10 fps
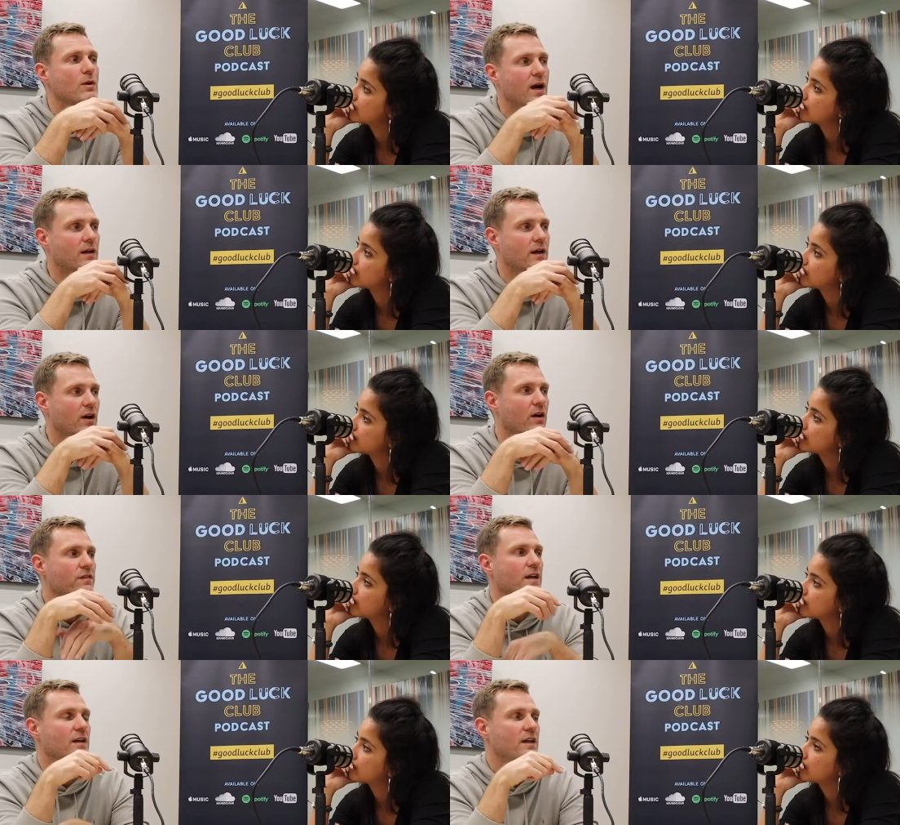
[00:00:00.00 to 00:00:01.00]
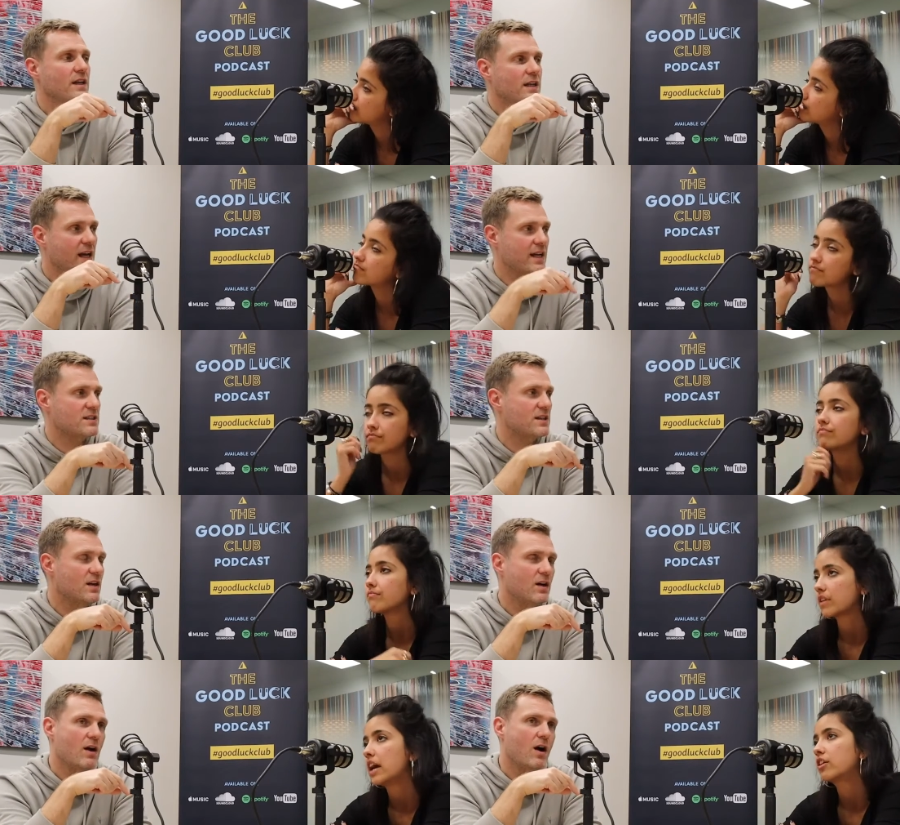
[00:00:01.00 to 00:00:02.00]
Speaker 1: own luck, and I think, yes,
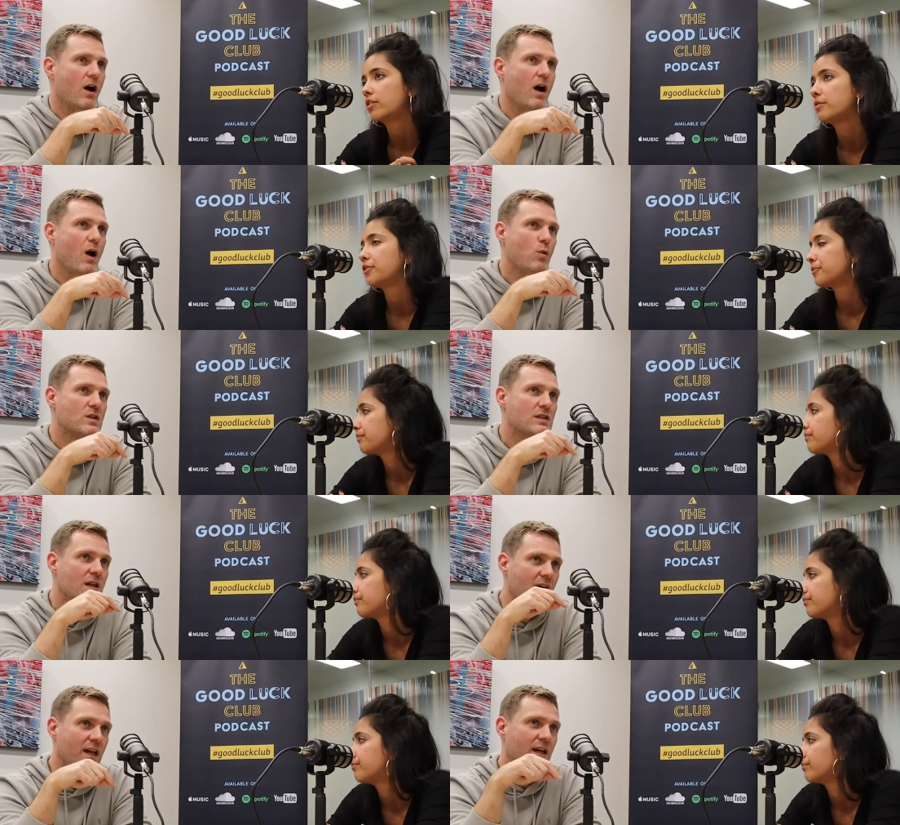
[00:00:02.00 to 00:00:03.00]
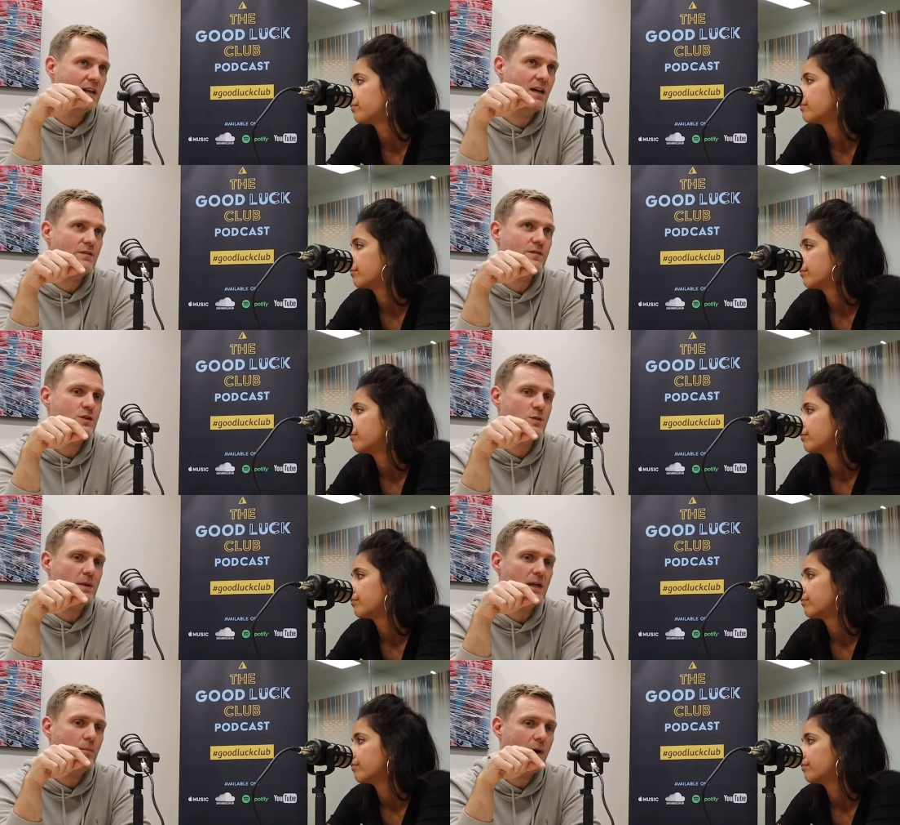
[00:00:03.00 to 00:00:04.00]
I agree with you. I was lucky enough to
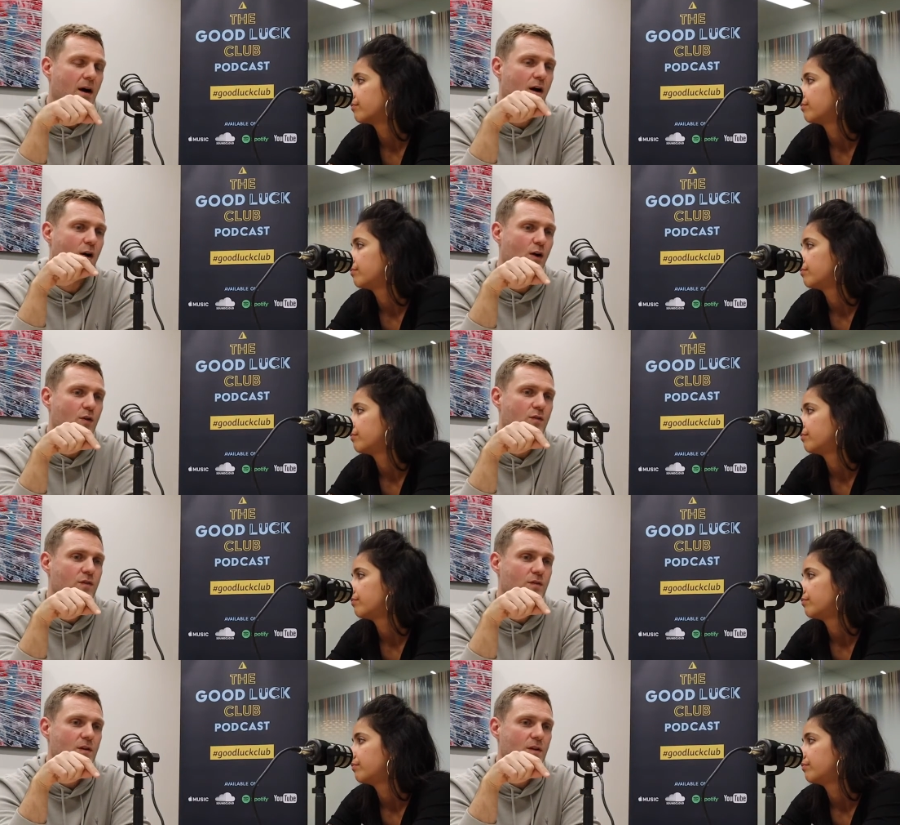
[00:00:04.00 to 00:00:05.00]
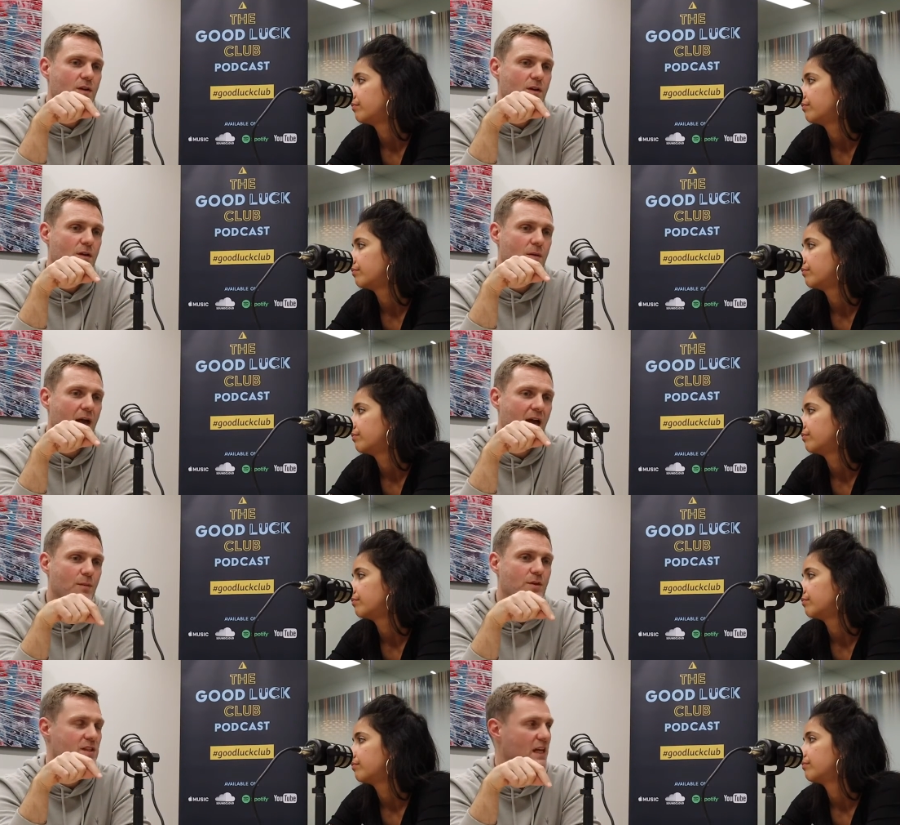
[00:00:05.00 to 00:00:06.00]
be a part of
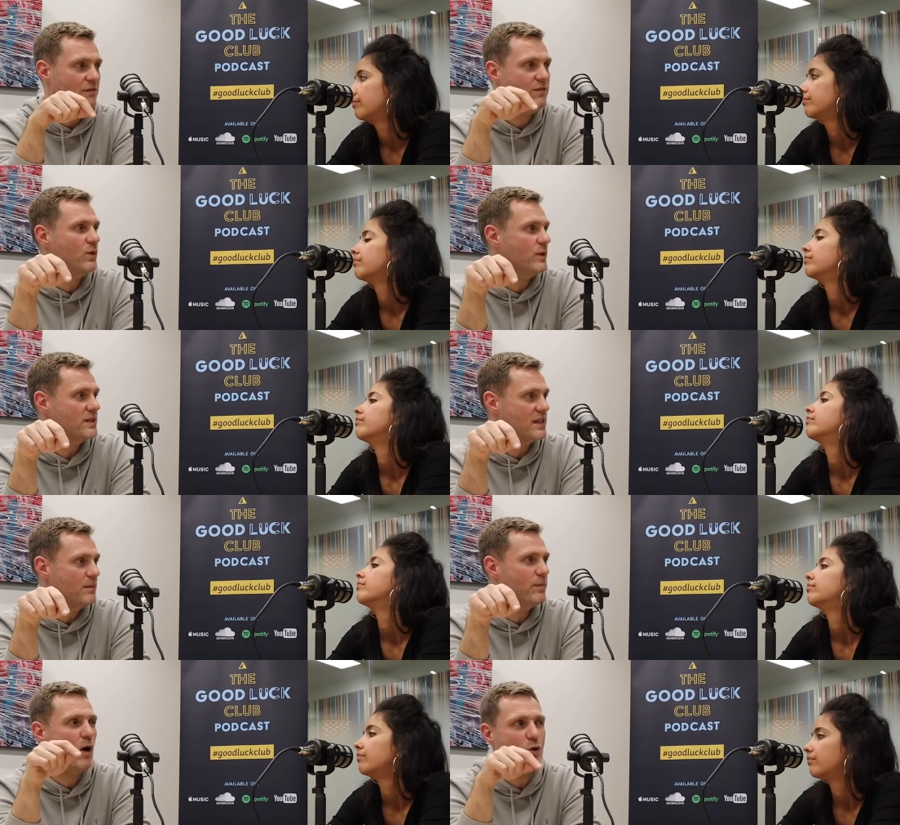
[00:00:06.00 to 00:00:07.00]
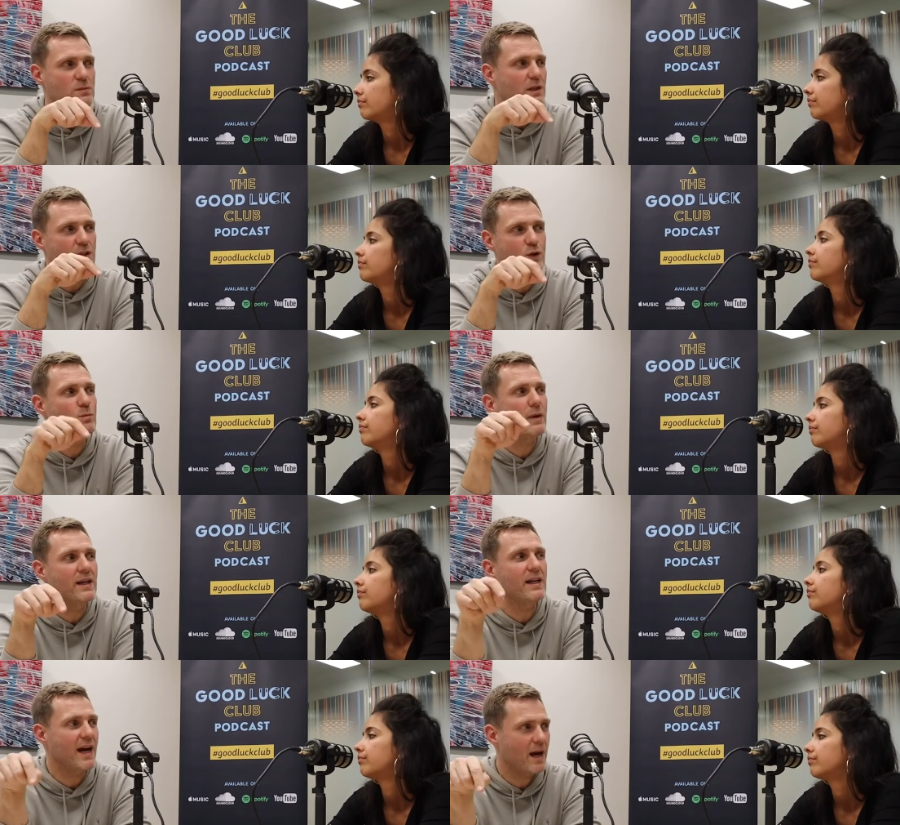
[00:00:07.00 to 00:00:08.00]
elements that influenced it, but ultimately you
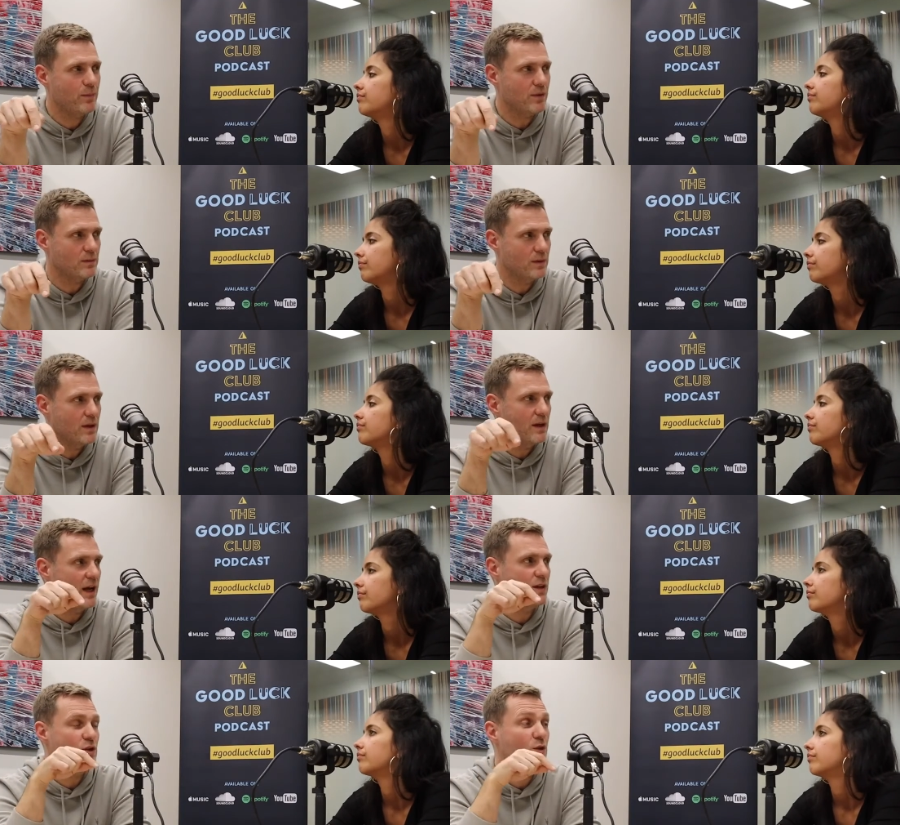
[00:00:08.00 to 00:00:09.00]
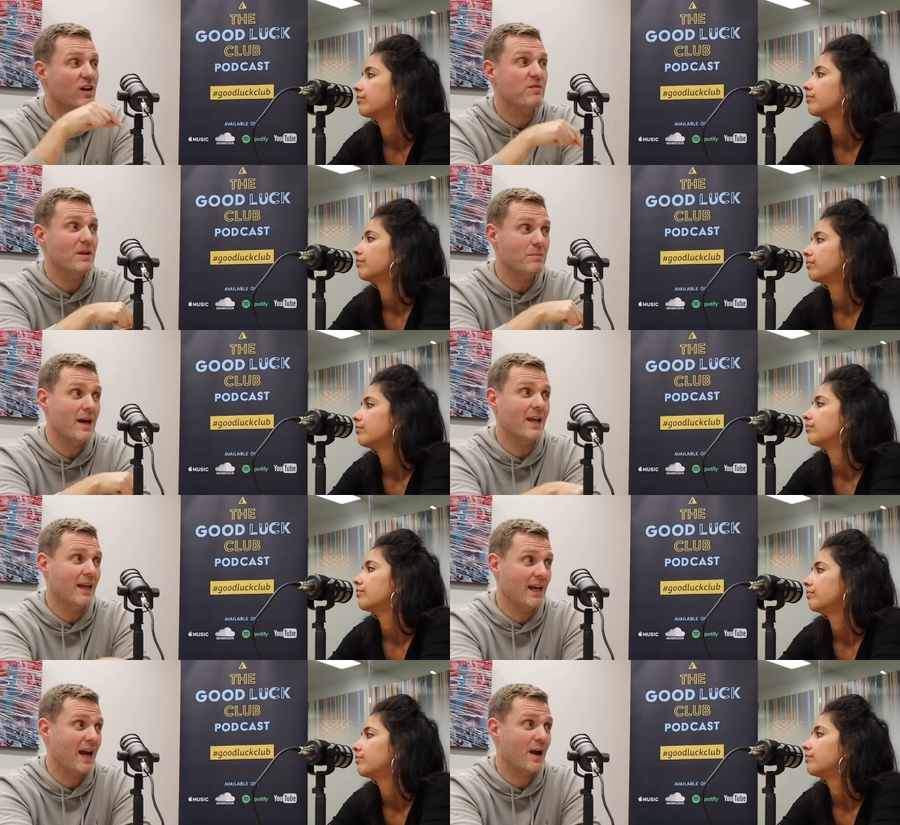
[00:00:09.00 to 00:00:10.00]
made it happen, and you have been
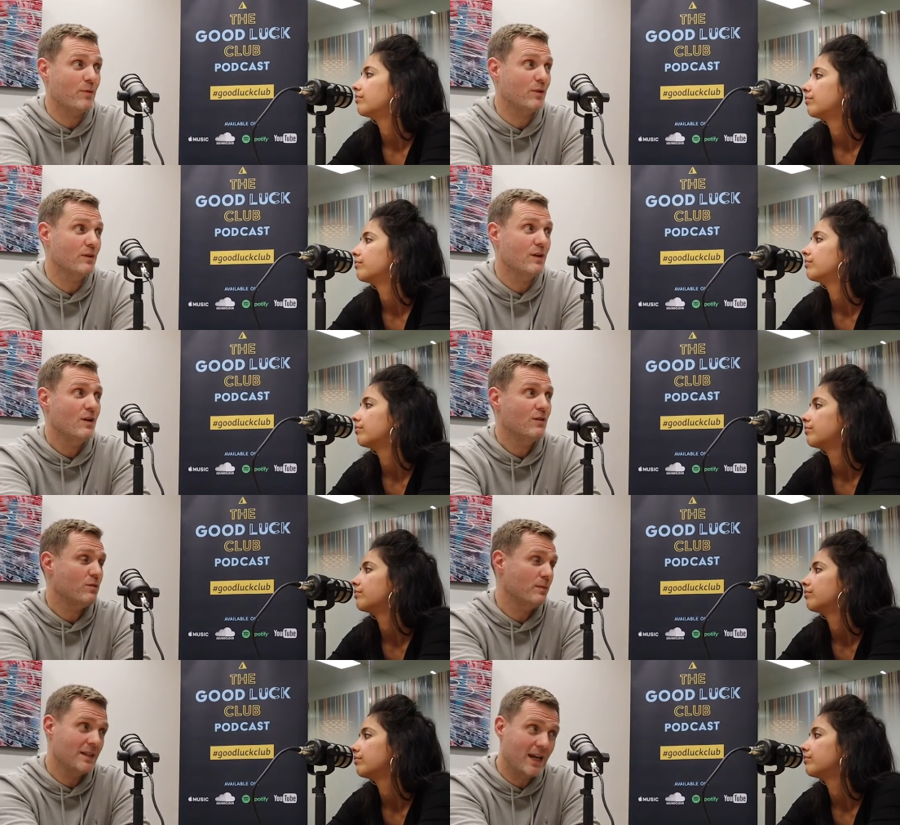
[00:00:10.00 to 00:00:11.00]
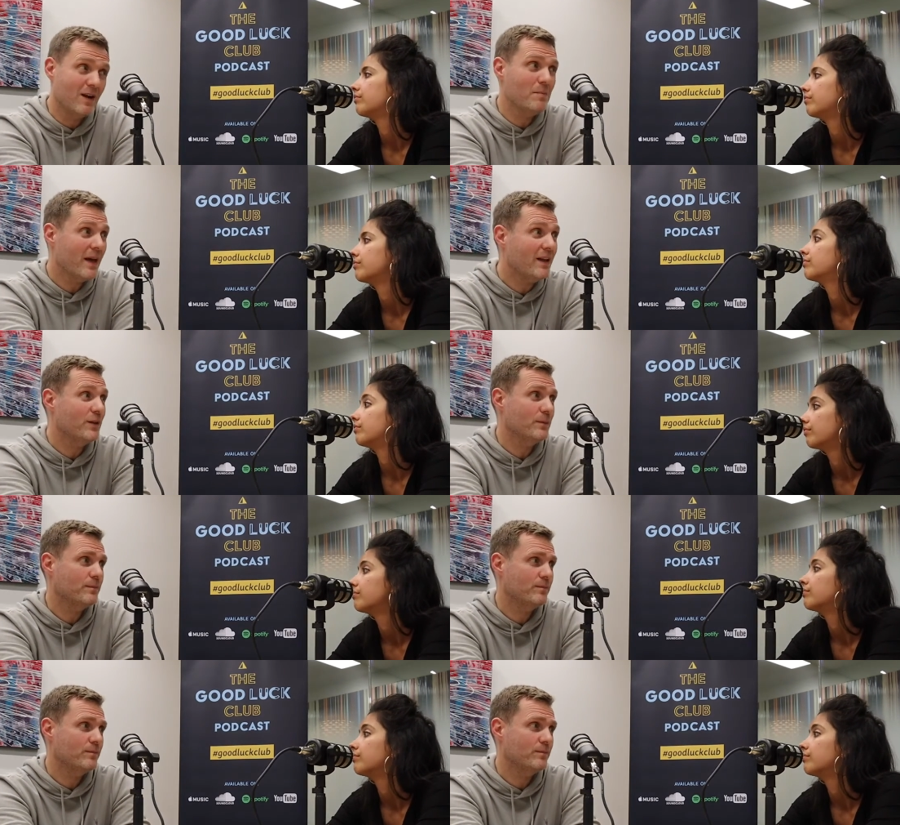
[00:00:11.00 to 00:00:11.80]
making it happen from the day I met you.